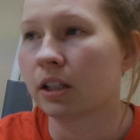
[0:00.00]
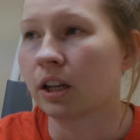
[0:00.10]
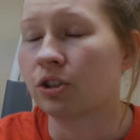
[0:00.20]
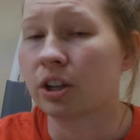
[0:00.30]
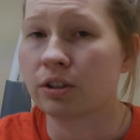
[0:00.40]

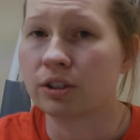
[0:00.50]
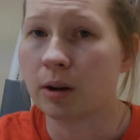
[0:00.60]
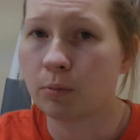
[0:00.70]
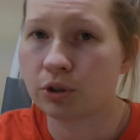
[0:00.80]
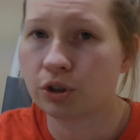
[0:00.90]
check their
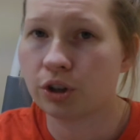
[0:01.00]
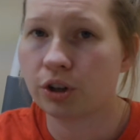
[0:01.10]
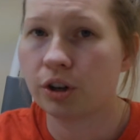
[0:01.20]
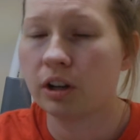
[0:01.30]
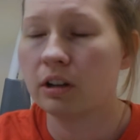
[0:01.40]
temperature.
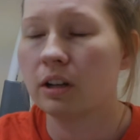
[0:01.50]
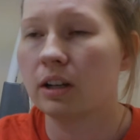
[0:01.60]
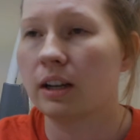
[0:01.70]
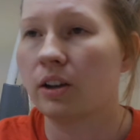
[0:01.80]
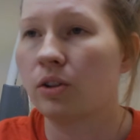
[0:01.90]

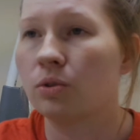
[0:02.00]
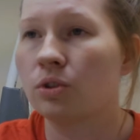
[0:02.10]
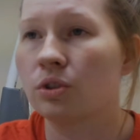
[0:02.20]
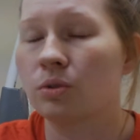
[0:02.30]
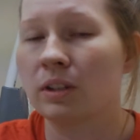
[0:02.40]
Those are
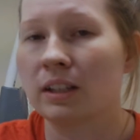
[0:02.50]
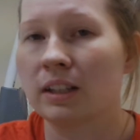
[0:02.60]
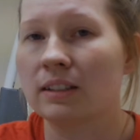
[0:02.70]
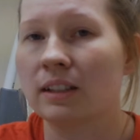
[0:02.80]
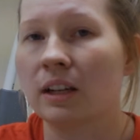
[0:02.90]
the sort of
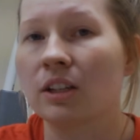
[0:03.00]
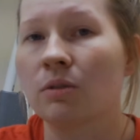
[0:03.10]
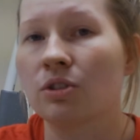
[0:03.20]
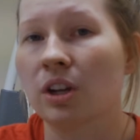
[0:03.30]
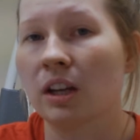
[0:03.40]
things that you
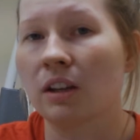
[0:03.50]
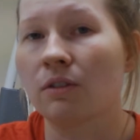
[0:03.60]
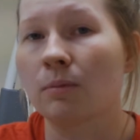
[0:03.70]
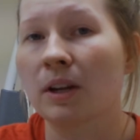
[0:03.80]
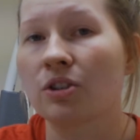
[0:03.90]
would check if
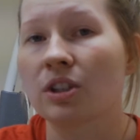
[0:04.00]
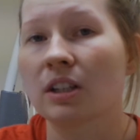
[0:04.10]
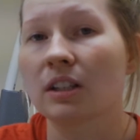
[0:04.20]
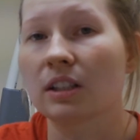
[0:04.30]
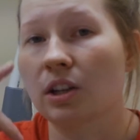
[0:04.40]
your patient,
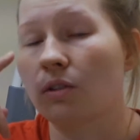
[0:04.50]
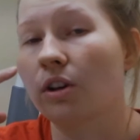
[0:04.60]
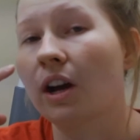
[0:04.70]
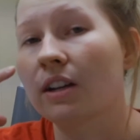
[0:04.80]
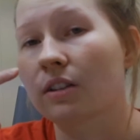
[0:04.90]
their
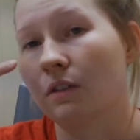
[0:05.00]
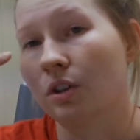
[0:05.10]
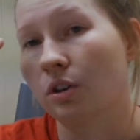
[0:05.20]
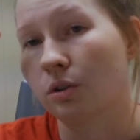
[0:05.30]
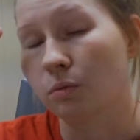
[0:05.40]
eyes have
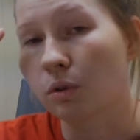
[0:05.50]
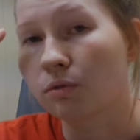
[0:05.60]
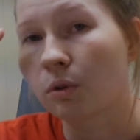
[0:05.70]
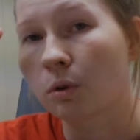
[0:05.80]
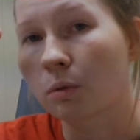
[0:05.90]
started to roll
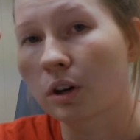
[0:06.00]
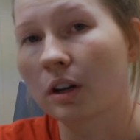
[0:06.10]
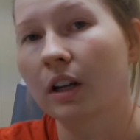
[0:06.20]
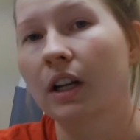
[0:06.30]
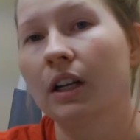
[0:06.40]
forward.
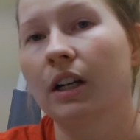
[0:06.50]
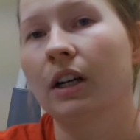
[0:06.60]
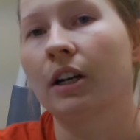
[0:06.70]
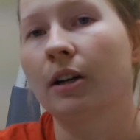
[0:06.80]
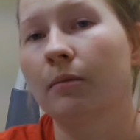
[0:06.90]

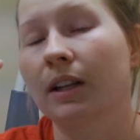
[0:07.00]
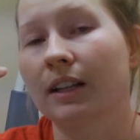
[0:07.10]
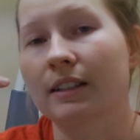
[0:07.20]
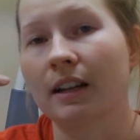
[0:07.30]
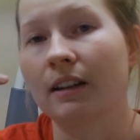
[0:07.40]
Like
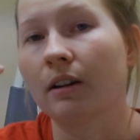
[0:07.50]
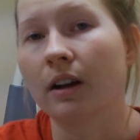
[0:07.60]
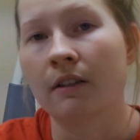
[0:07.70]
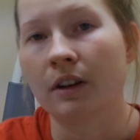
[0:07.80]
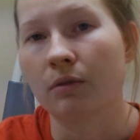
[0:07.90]
I said, they don't
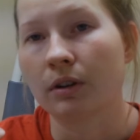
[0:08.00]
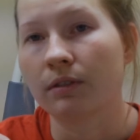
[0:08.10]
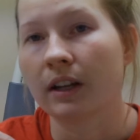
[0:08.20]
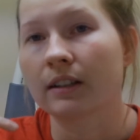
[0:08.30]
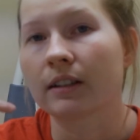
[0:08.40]
have any
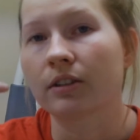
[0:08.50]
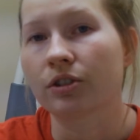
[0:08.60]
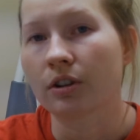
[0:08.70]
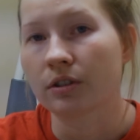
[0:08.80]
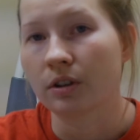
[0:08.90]
reflex, their
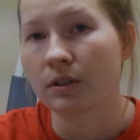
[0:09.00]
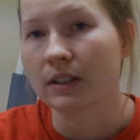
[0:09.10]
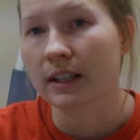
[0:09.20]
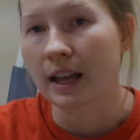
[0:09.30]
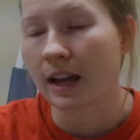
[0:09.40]
jaw tone is
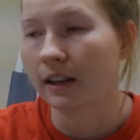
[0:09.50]
slack.